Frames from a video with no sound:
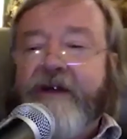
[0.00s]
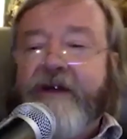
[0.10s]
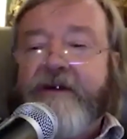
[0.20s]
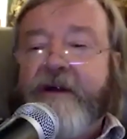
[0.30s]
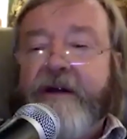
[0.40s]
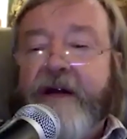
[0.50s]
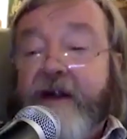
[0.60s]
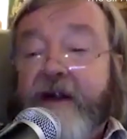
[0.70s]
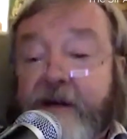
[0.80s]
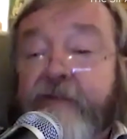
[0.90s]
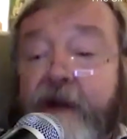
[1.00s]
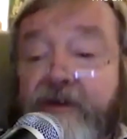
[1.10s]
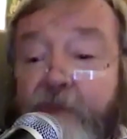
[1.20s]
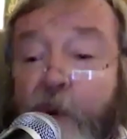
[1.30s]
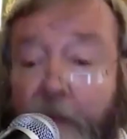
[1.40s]
That's actually a
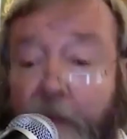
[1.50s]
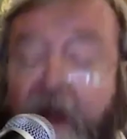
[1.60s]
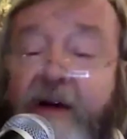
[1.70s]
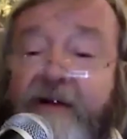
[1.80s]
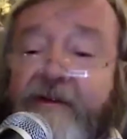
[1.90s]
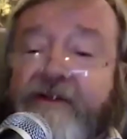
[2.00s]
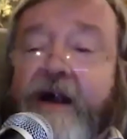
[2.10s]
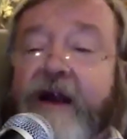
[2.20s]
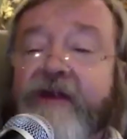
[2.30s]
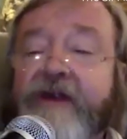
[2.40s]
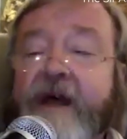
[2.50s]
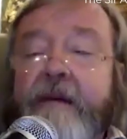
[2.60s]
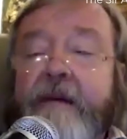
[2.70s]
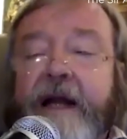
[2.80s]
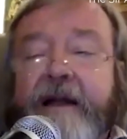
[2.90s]
very small part of science.
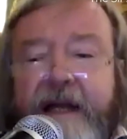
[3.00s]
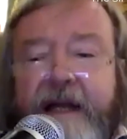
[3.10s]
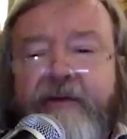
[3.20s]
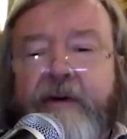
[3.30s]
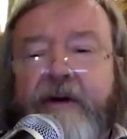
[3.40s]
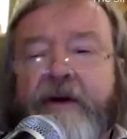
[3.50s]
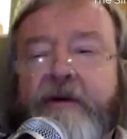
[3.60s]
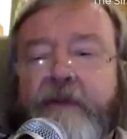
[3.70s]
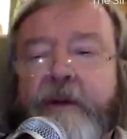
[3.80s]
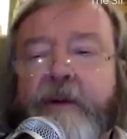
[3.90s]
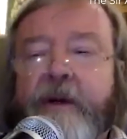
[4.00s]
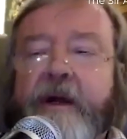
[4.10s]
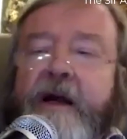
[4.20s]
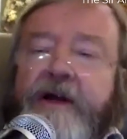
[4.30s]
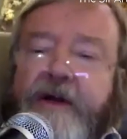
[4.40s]
But I think it's what a lot of people are
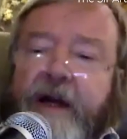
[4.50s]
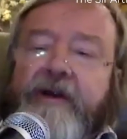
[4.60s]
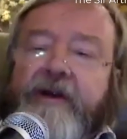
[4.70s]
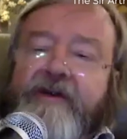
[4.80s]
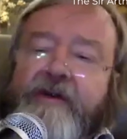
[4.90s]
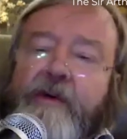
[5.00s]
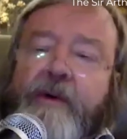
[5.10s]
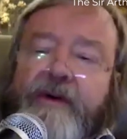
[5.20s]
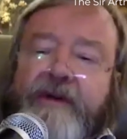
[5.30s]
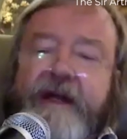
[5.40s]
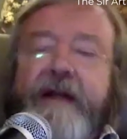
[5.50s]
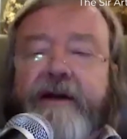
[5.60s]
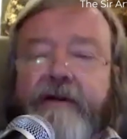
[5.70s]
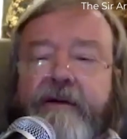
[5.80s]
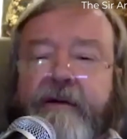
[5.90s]
trained at school to think,
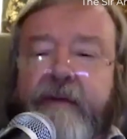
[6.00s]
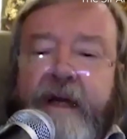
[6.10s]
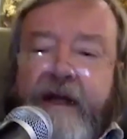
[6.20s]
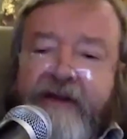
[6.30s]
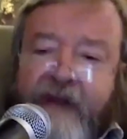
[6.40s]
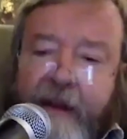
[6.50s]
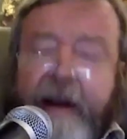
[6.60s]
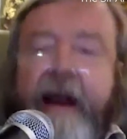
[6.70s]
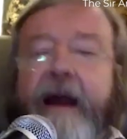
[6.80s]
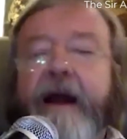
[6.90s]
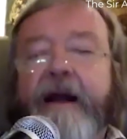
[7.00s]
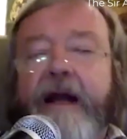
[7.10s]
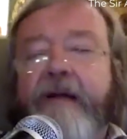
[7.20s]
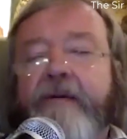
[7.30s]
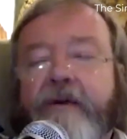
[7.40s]
that you do step A
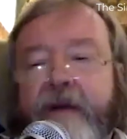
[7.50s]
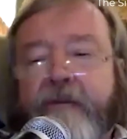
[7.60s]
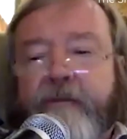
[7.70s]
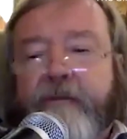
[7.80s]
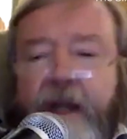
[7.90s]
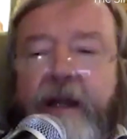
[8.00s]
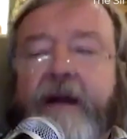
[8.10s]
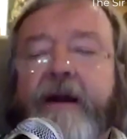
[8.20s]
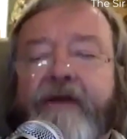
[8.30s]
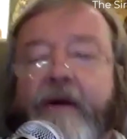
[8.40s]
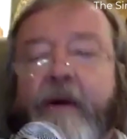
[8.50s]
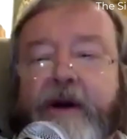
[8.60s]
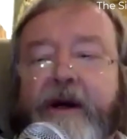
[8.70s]
and then step B and so on.